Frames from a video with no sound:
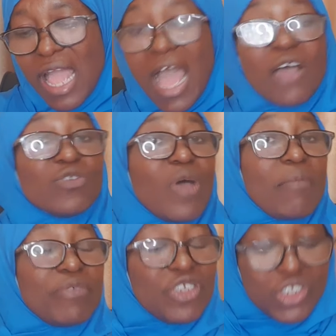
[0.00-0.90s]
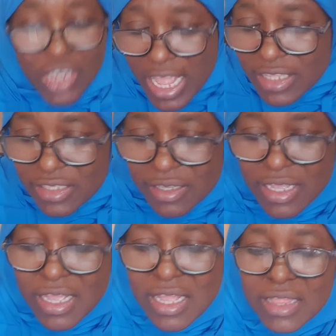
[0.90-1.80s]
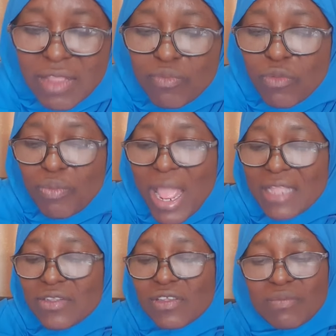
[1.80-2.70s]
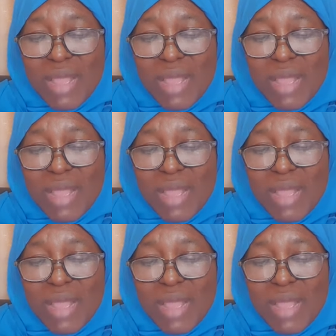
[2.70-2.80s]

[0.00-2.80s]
I also appreciate the proprietors,